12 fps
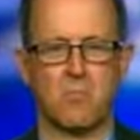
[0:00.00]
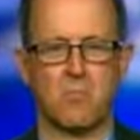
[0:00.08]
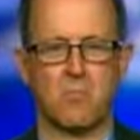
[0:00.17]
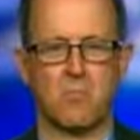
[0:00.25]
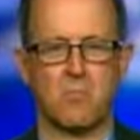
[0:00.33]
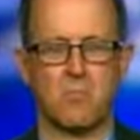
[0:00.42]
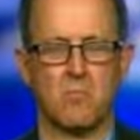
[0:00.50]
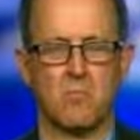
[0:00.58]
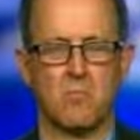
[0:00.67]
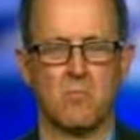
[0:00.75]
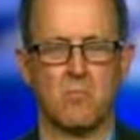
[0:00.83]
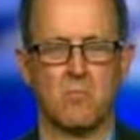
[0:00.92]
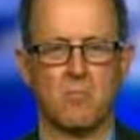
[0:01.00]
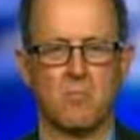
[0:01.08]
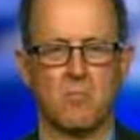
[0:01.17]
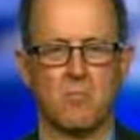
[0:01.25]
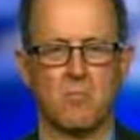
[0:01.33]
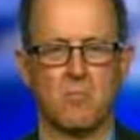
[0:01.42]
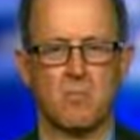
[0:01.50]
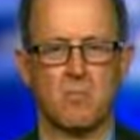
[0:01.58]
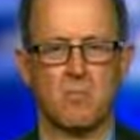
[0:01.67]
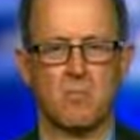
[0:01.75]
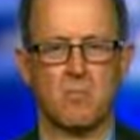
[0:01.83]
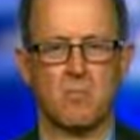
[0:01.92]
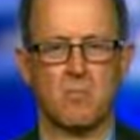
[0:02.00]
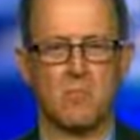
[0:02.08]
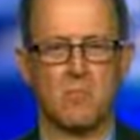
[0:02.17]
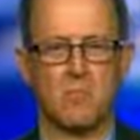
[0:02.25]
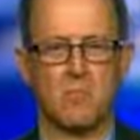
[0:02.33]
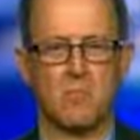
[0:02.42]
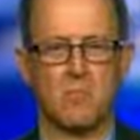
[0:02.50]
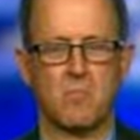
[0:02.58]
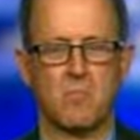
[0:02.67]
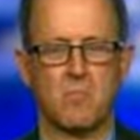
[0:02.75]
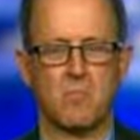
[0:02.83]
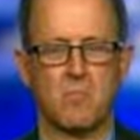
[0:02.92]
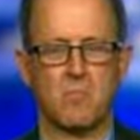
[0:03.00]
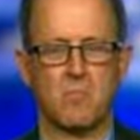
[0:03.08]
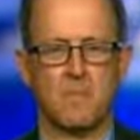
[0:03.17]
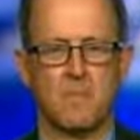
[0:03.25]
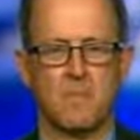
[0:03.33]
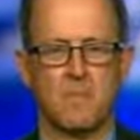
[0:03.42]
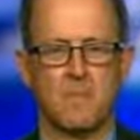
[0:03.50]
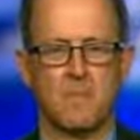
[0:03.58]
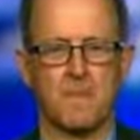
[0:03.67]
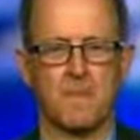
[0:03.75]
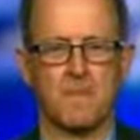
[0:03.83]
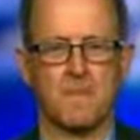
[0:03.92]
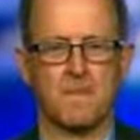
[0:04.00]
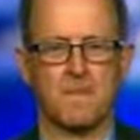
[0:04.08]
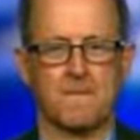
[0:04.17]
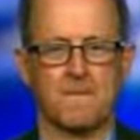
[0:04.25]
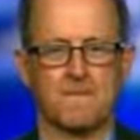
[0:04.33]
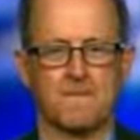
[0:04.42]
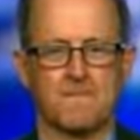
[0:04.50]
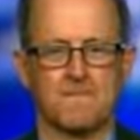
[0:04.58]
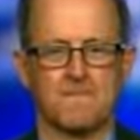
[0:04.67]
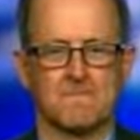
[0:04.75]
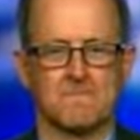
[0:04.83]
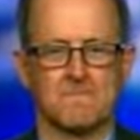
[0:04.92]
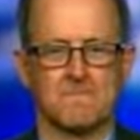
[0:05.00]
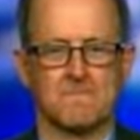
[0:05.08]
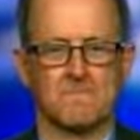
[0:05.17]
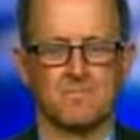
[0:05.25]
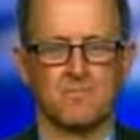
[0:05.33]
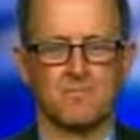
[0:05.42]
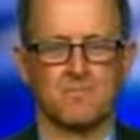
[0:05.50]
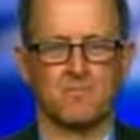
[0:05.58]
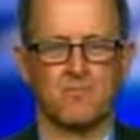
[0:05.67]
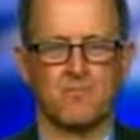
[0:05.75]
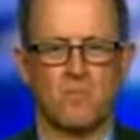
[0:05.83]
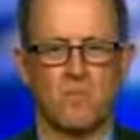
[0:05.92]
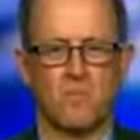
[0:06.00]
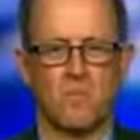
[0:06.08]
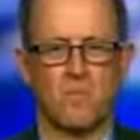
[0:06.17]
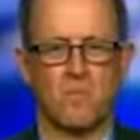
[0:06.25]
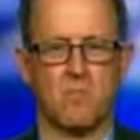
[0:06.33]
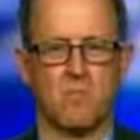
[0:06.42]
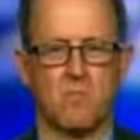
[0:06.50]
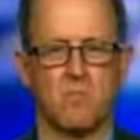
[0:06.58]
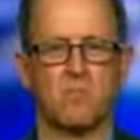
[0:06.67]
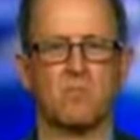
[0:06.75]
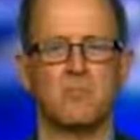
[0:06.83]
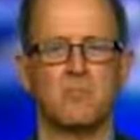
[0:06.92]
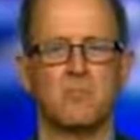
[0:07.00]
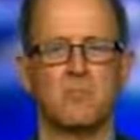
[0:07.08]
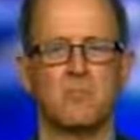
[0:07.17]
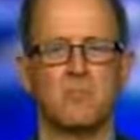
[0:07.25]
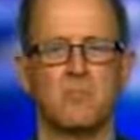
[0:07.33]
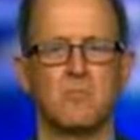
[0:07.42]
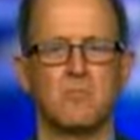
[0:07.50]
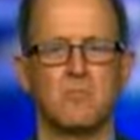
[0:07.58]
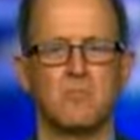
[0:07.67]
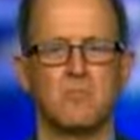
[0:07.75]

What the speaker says: (not speaking)